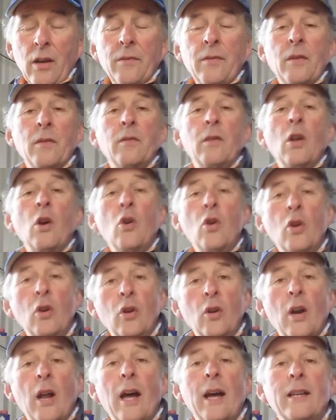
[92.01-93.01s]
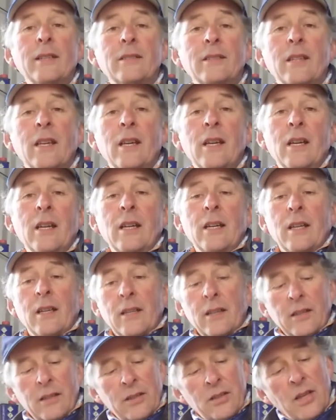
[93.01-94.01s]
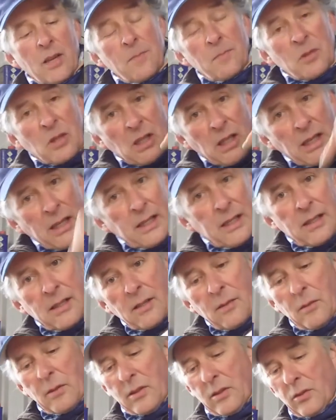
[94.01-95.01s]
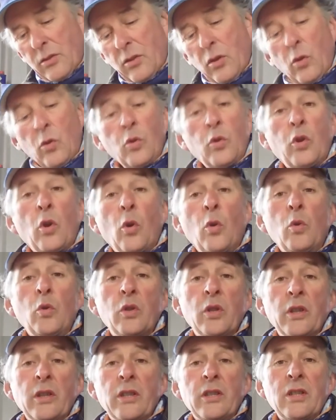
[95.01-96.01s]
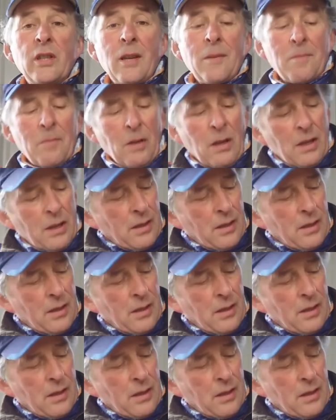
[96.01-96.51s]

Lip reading: If you have long grass, the sheep's cleat, which is 2 toes in the sheep,